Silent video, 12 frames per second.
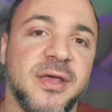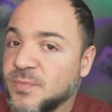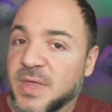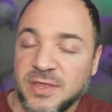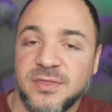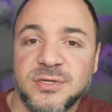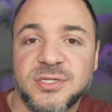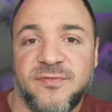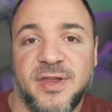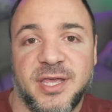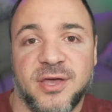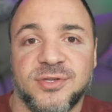In those
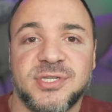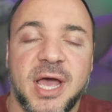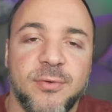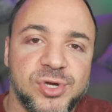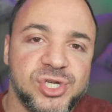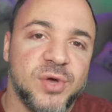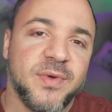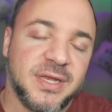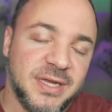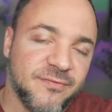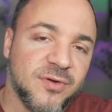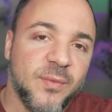videos, I was showing
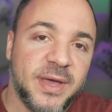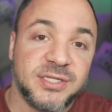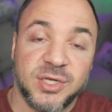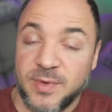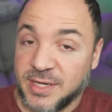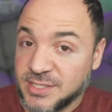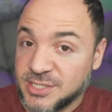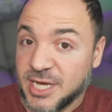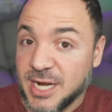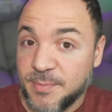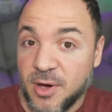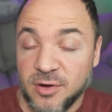different ways that we could set
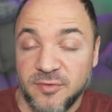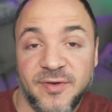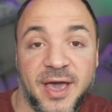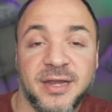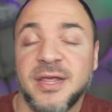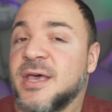up AutoFac